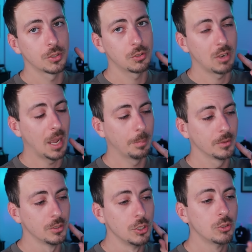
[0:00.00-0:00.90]
strap
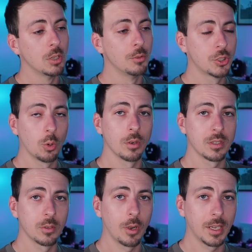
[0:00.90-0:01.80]
YouTube
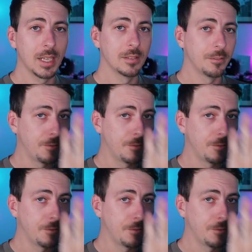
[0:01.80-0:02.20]
shorts to our kid's